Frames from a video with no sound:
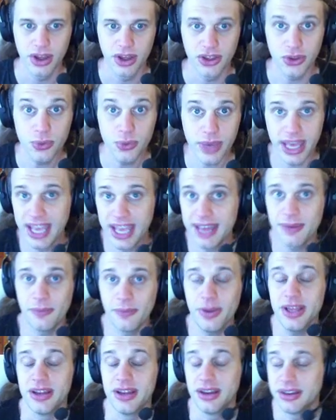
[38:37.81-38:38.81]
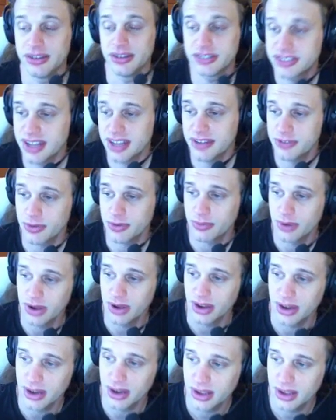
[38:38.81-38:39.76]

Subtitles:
you can't win. You just have to run.